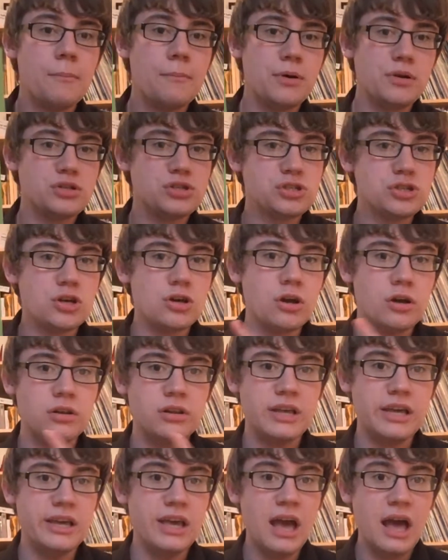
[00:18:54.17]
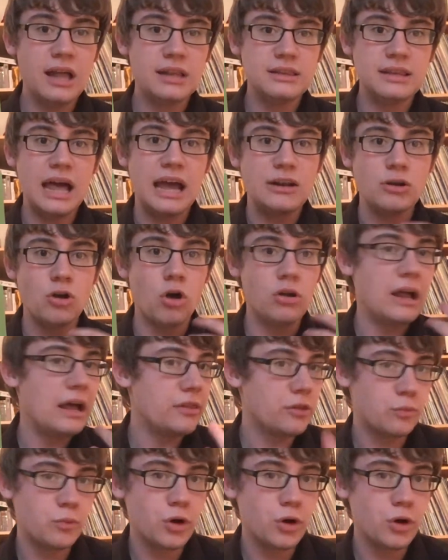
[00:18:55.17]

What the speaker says: but certainly like not like the